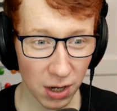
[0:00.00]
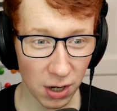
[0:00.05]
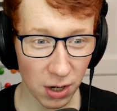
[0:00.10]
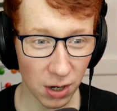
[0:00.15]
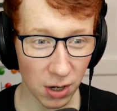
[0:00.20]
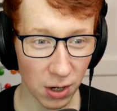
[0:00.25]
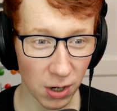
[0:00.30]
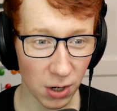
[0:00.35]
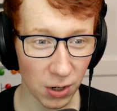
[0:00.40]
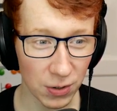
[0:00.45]

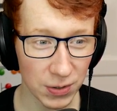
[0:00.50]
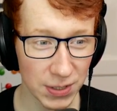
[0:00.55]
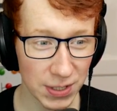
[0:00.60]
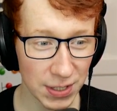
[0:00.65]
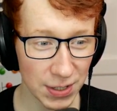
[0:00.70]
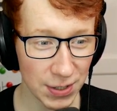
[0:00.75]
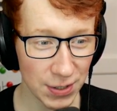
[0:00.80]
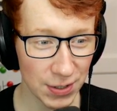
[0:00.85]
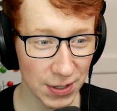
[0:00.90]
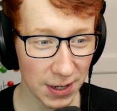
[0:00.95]
Oh,
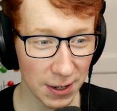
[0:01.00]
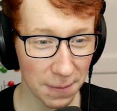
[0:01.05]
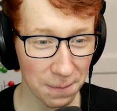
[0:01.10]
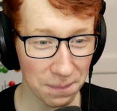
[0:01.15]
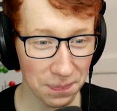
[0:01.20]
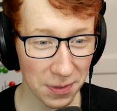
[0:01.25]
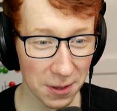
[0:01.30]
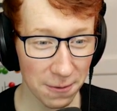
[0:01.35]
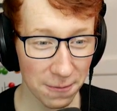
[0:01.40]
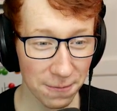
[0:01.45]
dude.
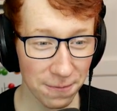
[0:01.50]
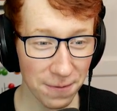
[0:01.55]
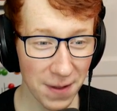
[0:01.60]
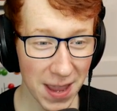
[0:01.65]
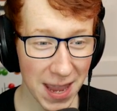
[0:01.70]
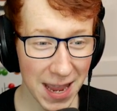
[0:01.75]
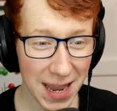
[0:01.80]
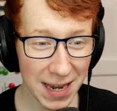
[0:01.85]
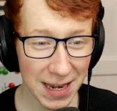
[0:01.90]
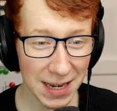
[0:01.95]

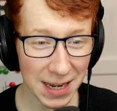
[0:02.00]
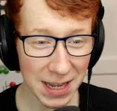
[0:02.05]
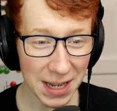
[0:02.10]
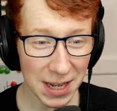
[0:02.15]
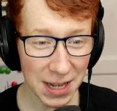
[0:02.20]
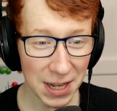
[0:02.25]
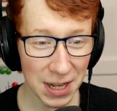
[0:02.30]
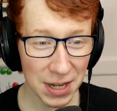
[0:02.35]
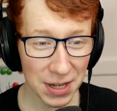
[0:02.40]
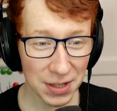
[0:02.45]
Finn.
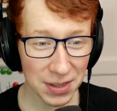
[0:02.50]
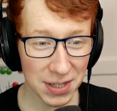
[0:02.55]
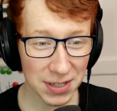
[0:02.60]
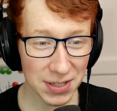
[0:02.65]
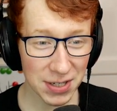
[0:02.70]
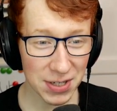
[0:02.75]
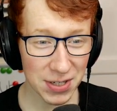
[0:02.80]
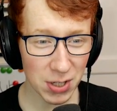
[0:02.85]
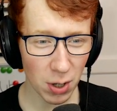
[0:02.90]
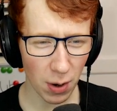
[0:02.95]

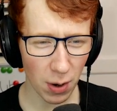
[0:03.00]
This is so.